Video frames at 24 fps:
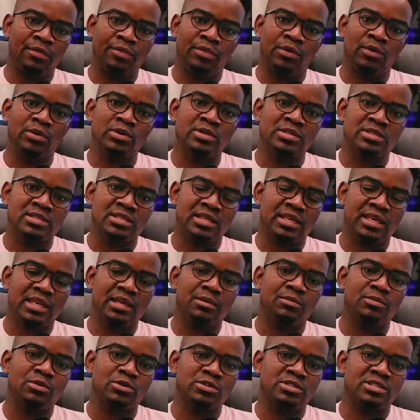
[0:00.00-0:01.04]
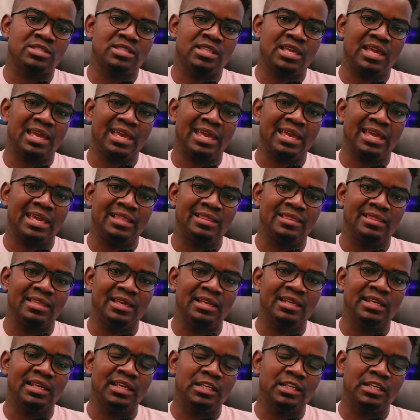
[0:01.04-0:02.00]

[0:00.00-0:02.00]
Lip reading: those cables, they then